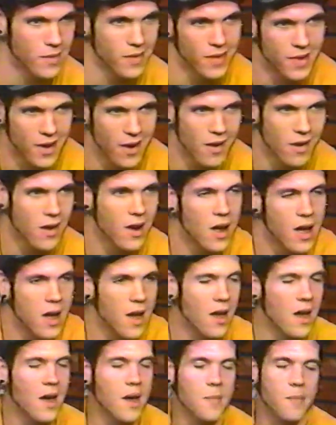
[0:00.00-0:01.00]
So there.
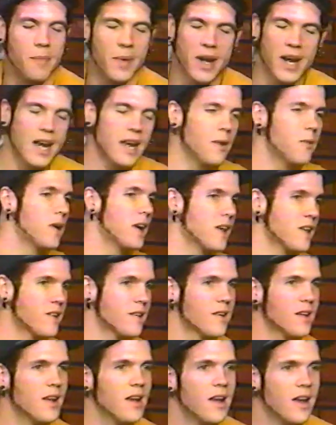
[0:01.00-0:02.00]
theoretically, somebody but could anyways,
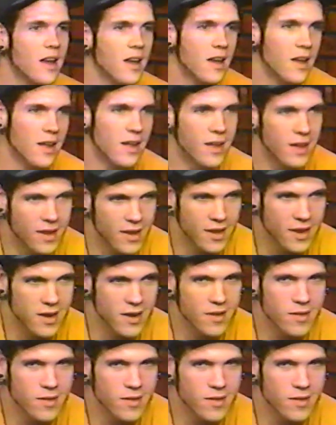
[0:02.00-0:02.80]
die from this procedure.